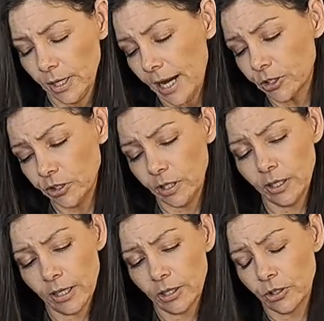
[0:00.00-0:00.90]
Actually,
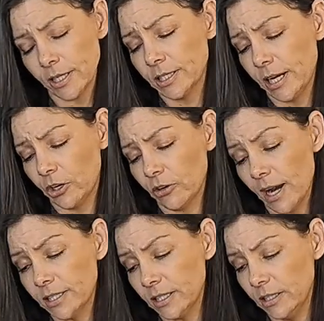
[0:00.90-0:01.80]
I stand
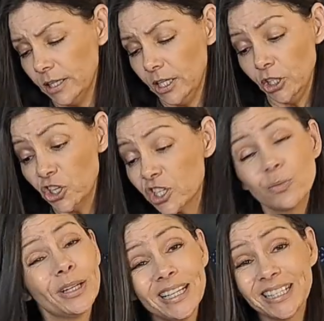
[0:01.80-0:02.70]
corrected. You're
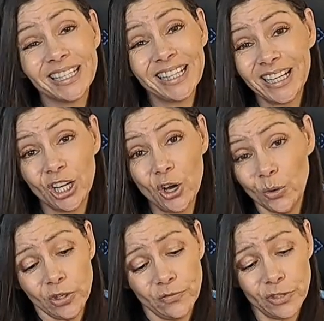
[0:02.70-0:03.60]
just releasing and letting
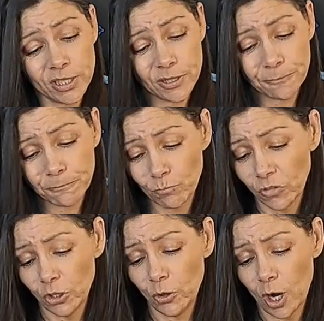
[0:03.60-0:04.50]
go. You're just,
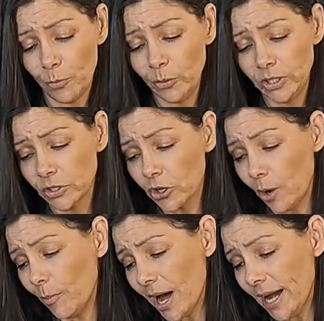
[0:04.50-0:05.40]
you know, a couple weeks has
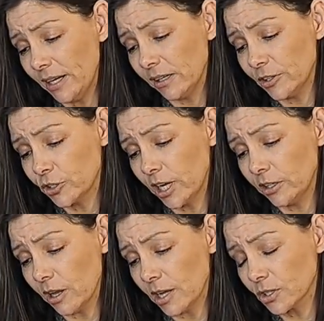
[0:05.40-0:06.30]
gone by. You understand
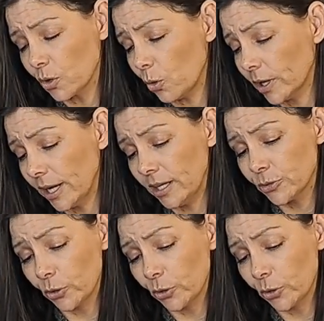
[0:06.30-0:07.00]
you lost the court case.